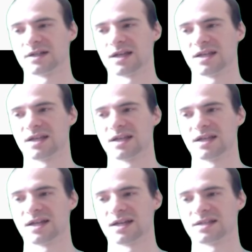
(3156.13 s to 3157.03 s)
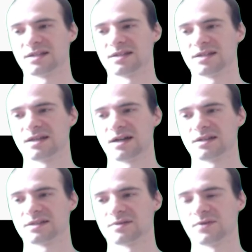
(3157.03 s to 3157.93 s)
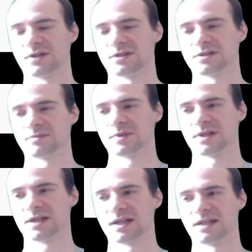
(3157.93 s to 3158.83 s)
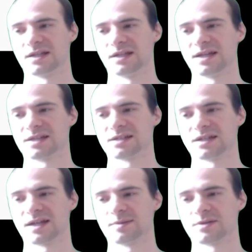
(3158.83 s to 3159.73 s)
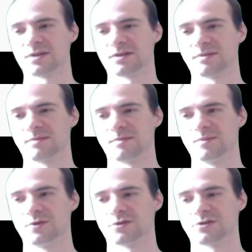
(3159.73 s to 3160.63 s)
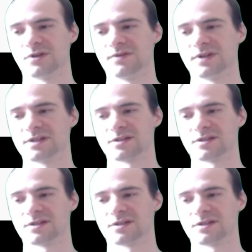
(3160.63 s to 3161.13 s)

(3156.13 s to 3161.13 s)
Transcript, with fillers: I guess he doesn't want to play any guessing games on most rivers.